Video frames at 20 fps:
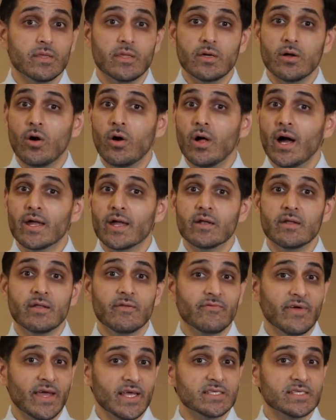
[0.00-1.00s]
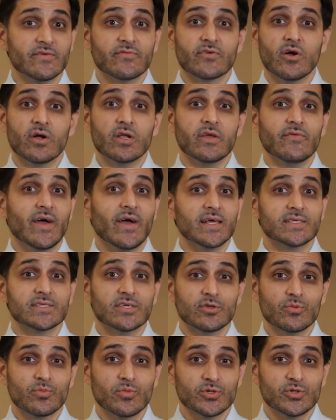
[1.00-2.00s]
They all had an invasive
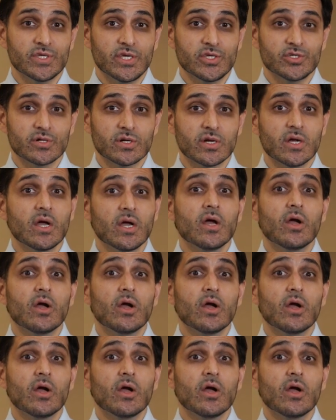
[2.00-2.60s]
cardiovascular procedure